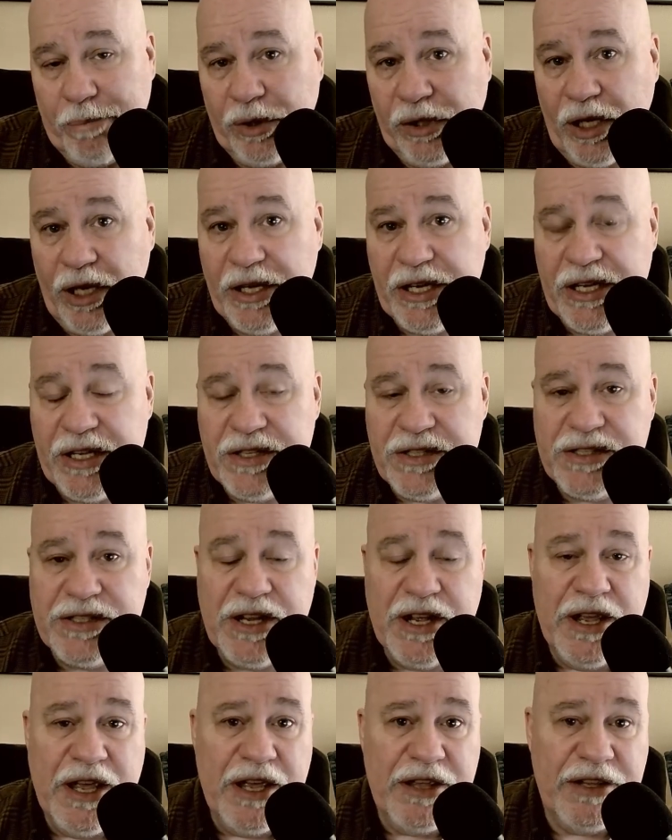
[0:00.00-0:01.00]
plugins,
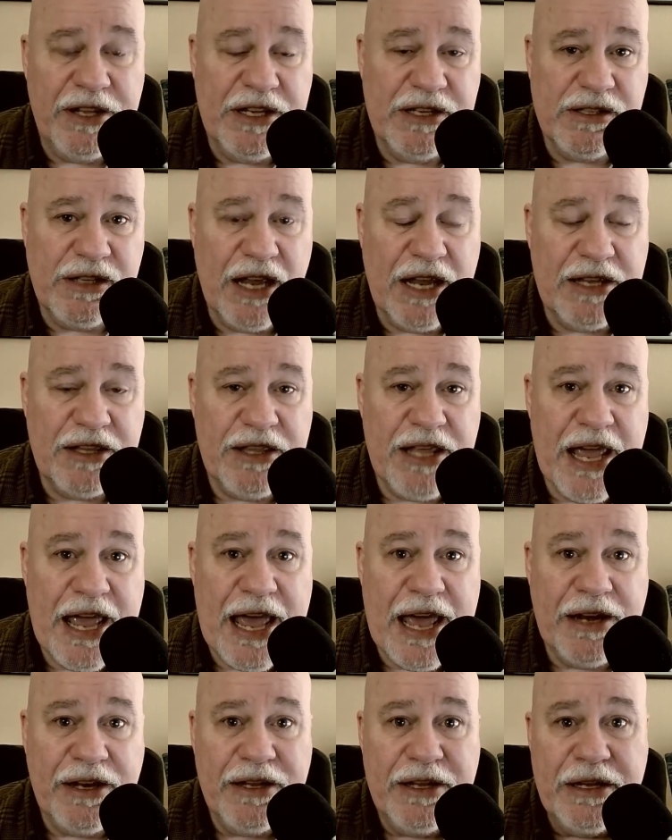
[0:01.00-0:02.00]
things like
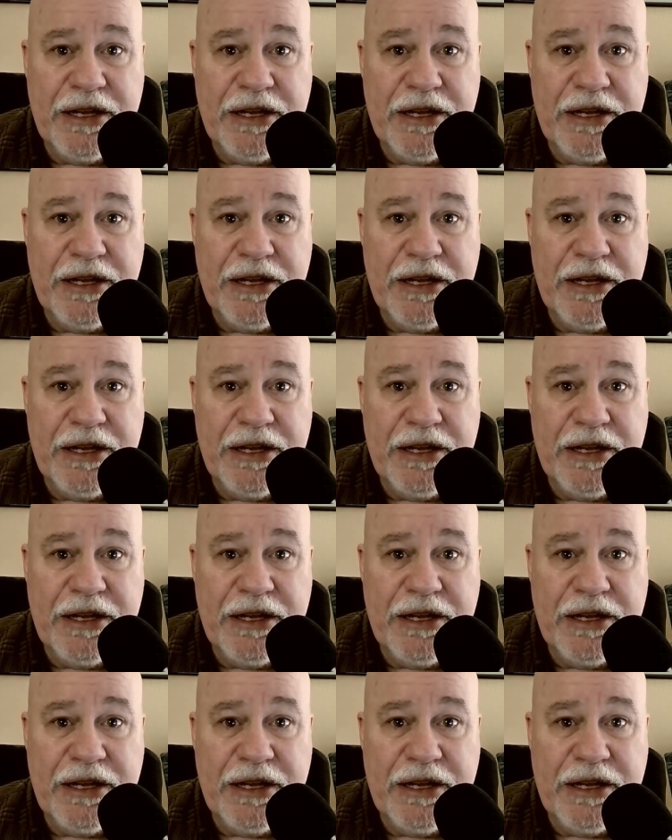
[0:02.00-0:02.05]
that.